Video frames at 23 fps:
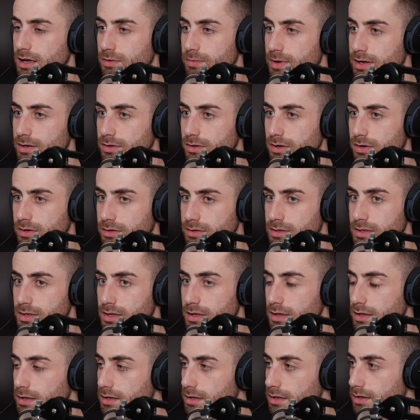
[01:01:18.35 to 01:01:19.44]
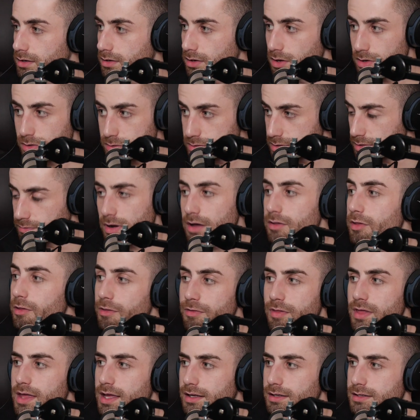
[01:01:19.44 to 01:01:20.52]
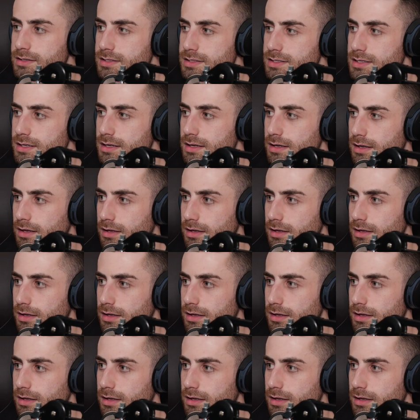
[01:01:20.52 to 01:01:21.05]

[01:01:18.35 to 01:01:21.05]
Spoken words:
I went on loads of other things,